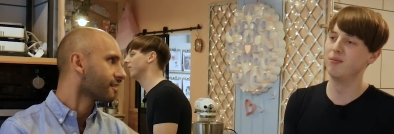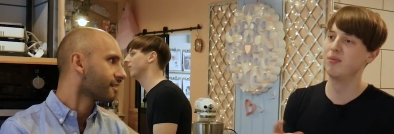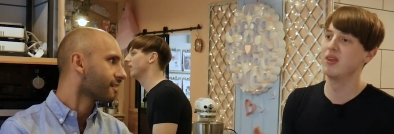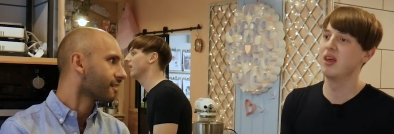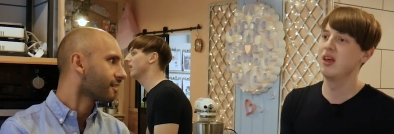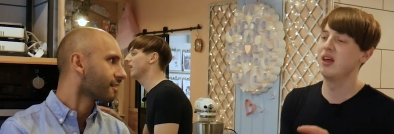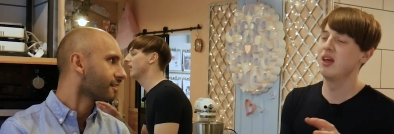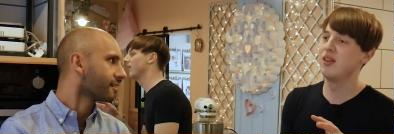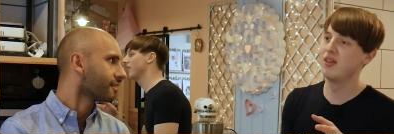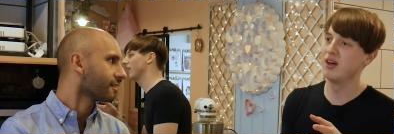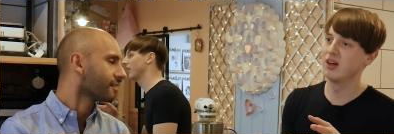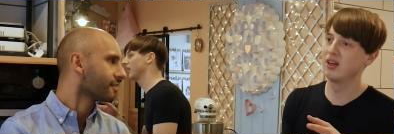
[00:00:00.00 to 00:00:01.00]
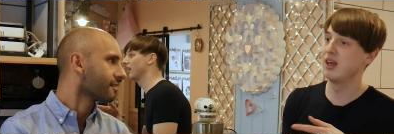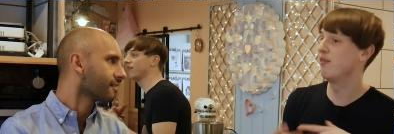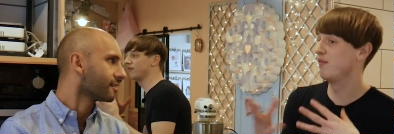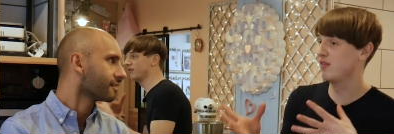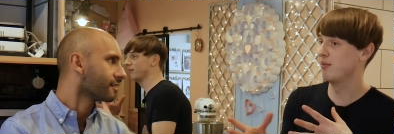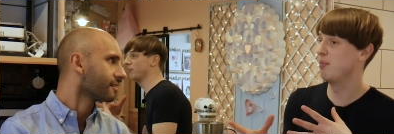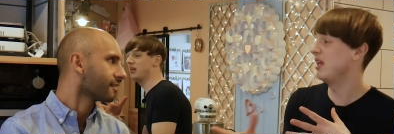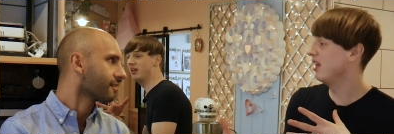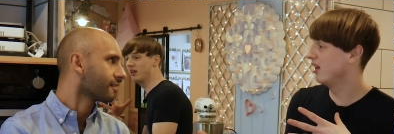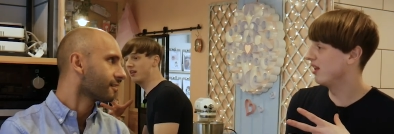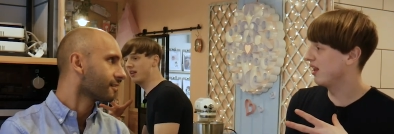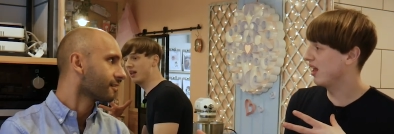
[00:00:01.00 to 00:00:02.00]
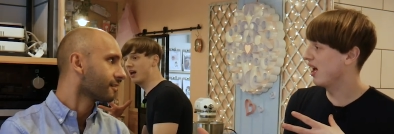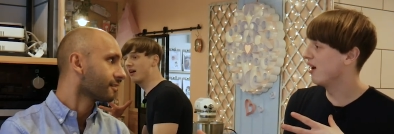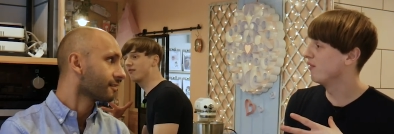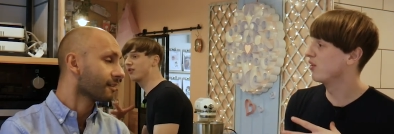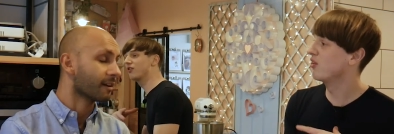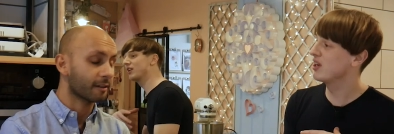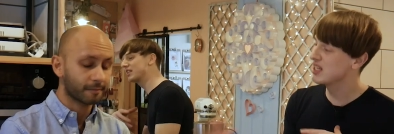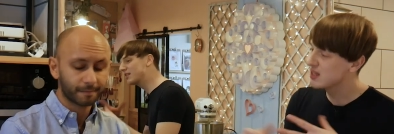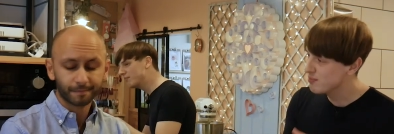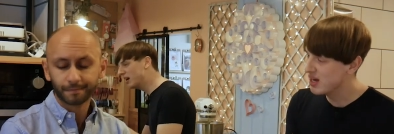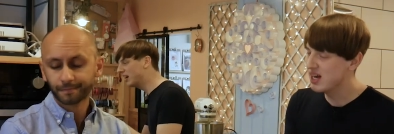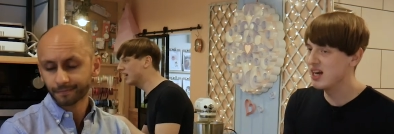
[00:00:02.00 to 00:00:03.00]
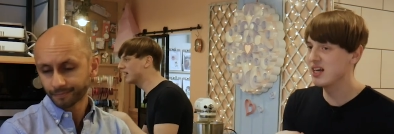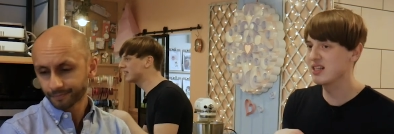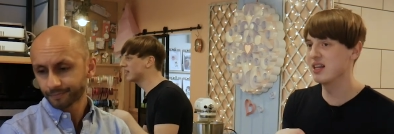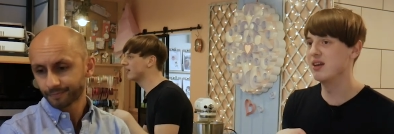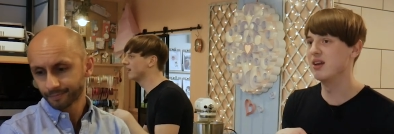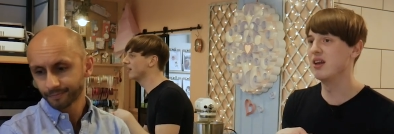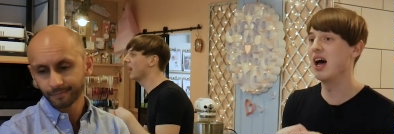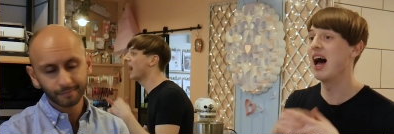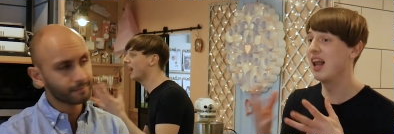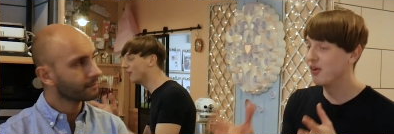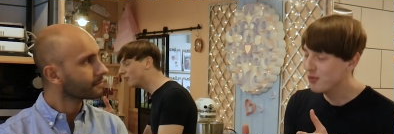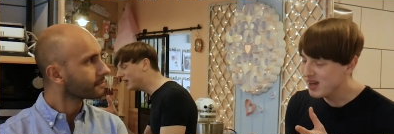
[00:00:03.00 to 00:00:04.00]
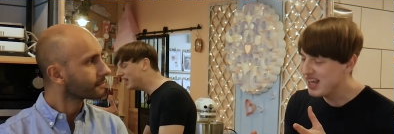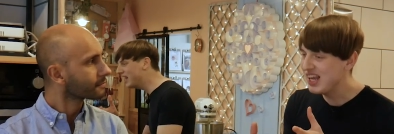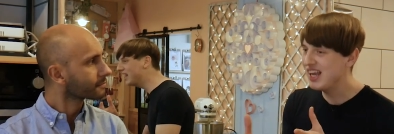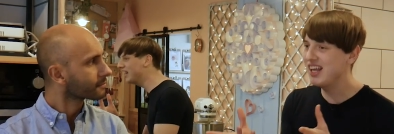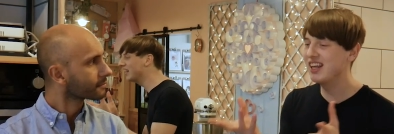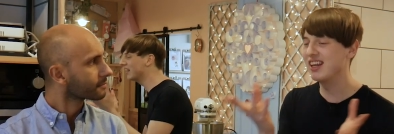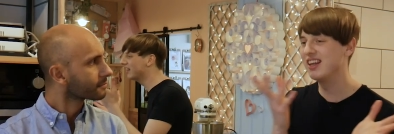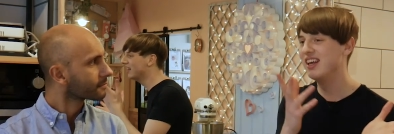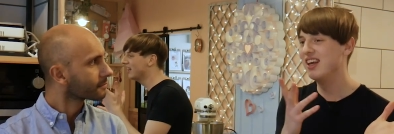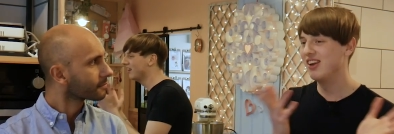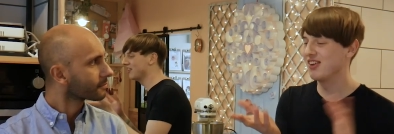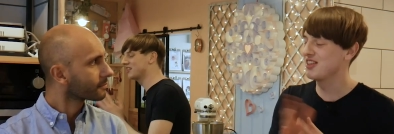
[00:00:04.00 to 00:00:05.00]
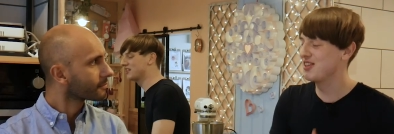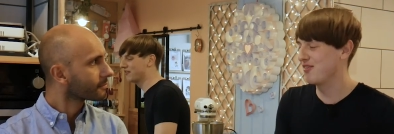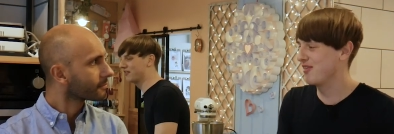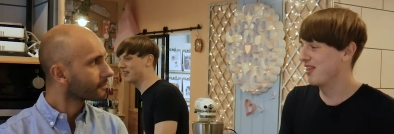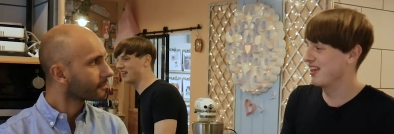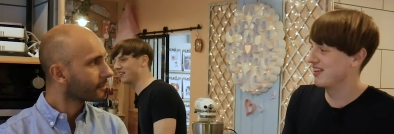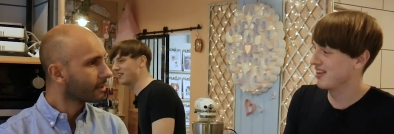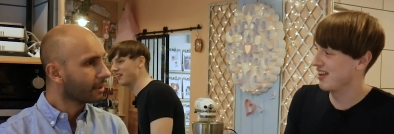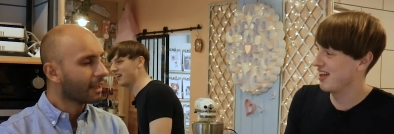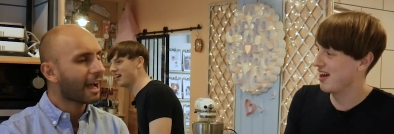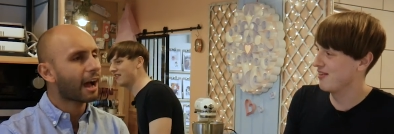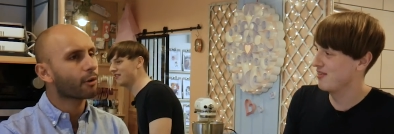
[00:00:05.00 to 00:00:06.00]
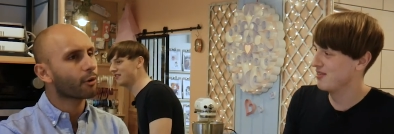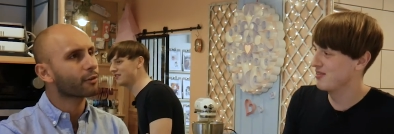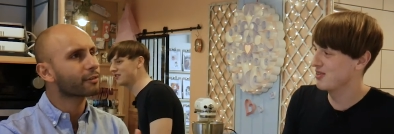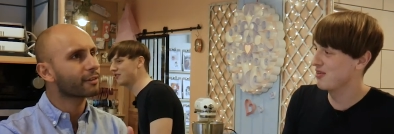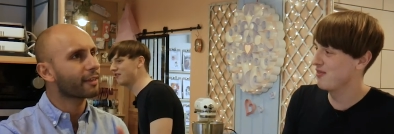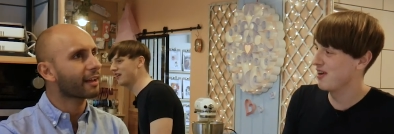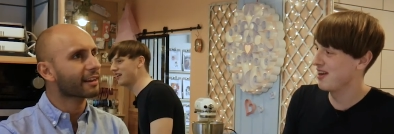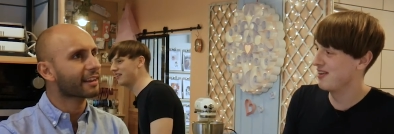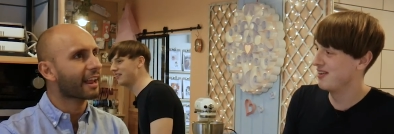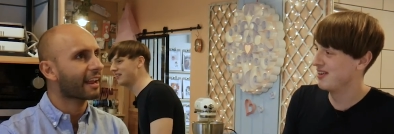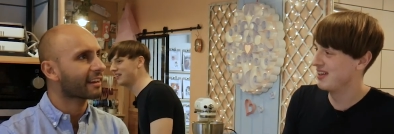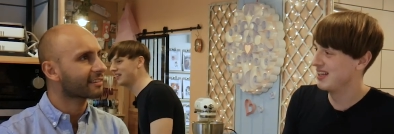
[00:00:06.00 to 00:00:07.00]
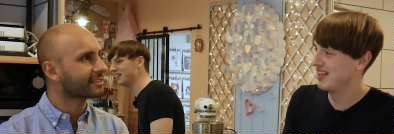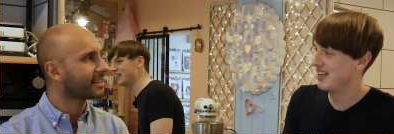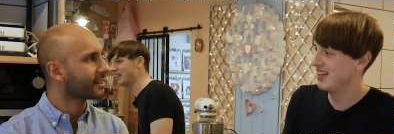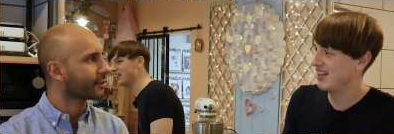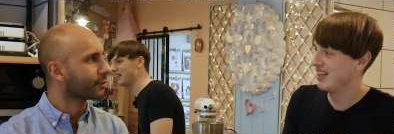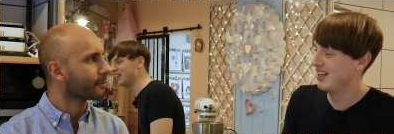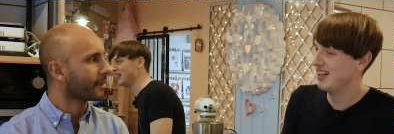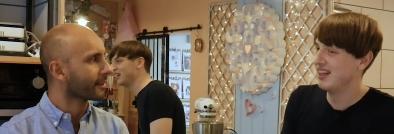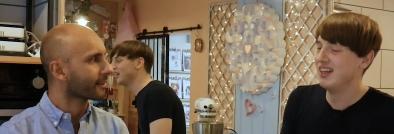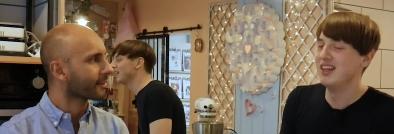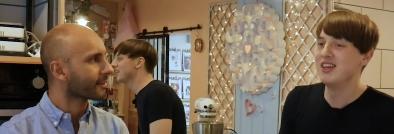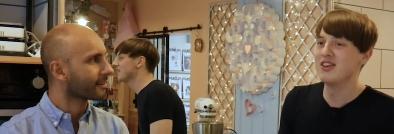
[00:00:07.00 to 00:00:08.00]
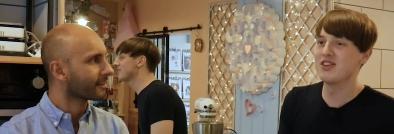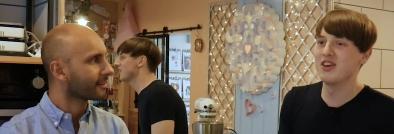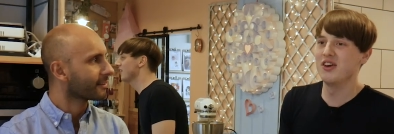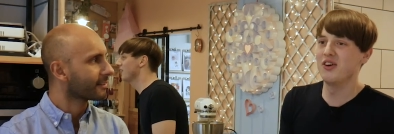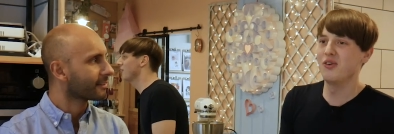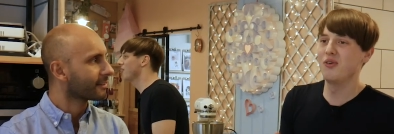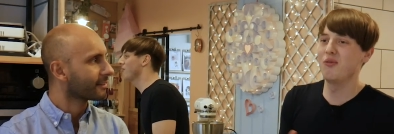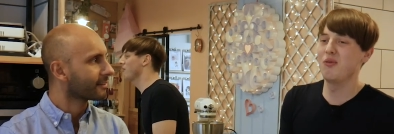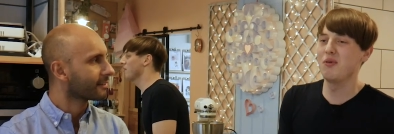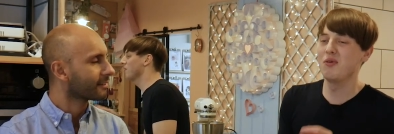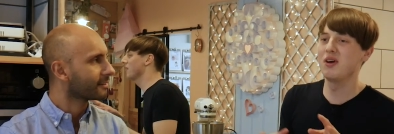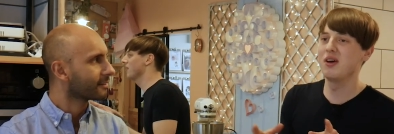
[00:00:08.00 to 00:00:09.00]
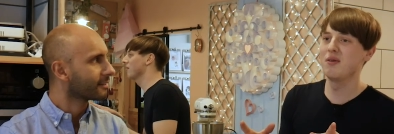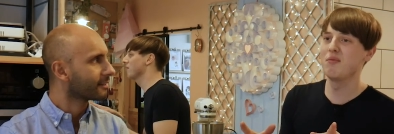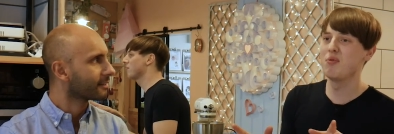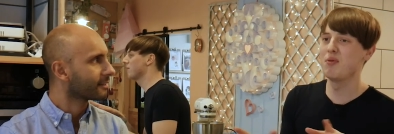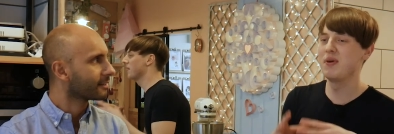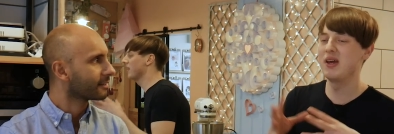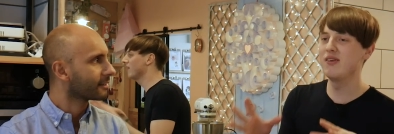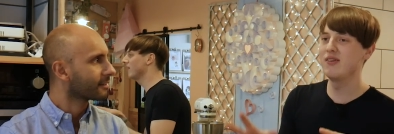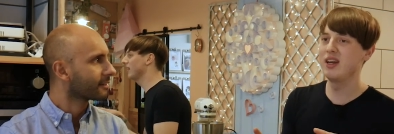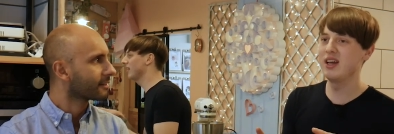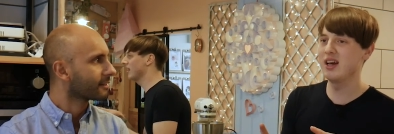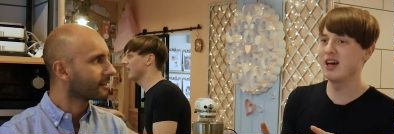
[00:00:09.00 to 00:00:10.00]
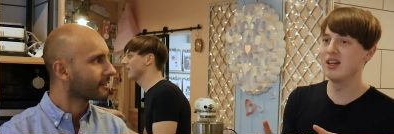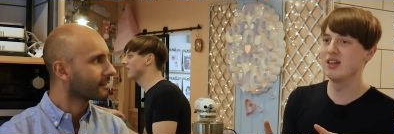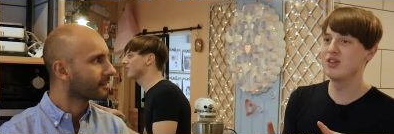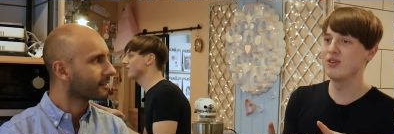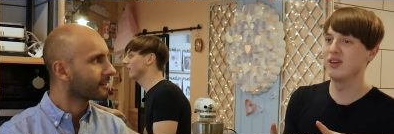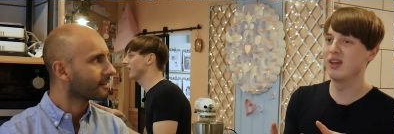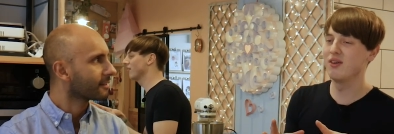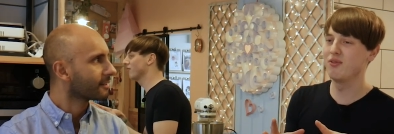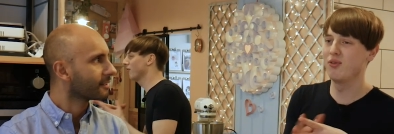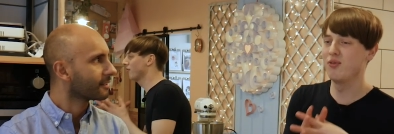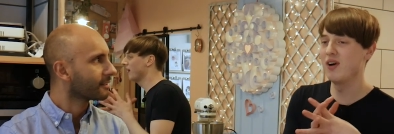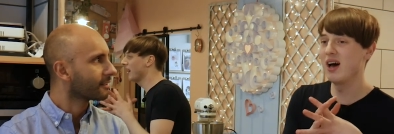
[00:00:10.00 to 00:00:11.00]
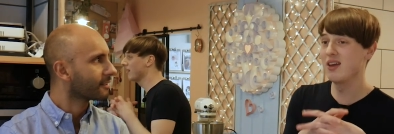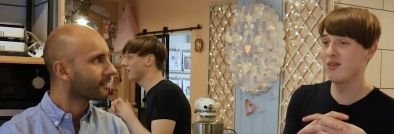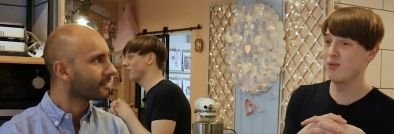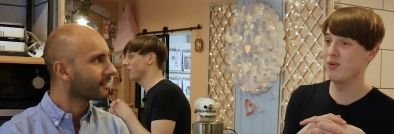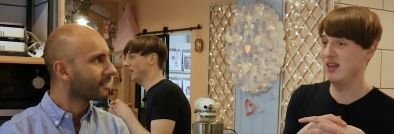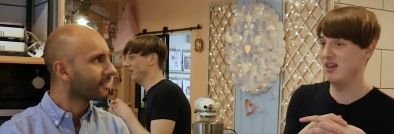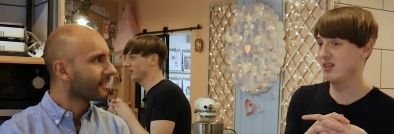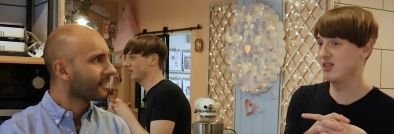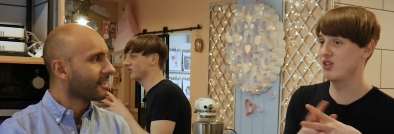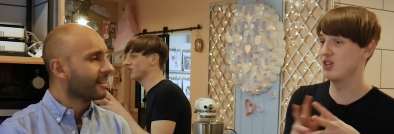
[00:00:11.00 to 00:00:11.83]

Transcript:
Speaker 1: Um, the gift appeal that they have yeah. Christmas and Halloween and lots of different things that they have.
Speaker 2: How long did that fun. cake take you to make?
Speaker 1: So we were preparing it and doing it for five weeks